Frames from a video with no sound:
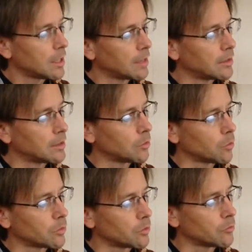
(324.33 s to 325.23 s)
and then the
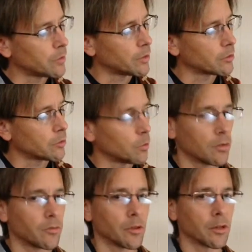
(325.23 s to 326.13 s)
two finger and the
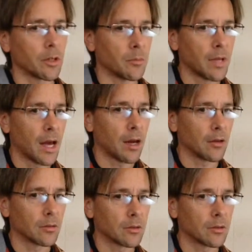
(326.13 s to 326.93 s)
one finger come down.